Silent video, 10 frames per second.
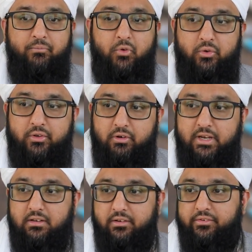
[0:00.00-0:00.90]
or the
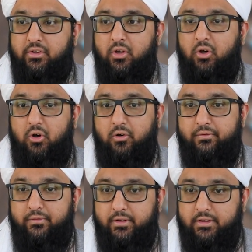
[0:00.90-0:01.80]
greatness
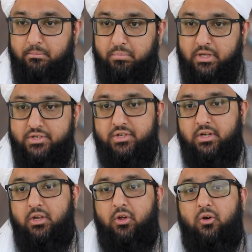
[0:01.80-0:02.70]
of the
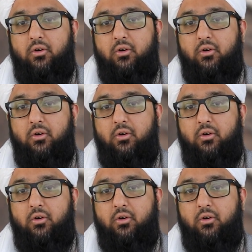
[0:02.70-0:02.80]
pleasure